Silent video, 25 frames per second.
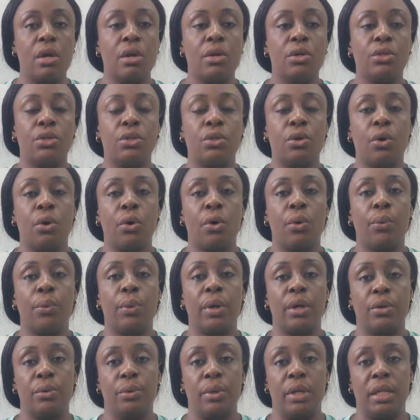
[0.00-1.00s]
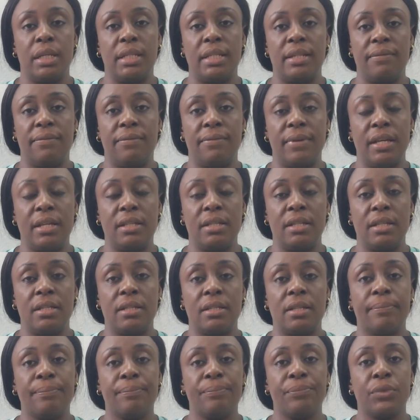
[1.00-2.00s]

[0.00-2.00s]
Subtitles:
So we're doing it in phases.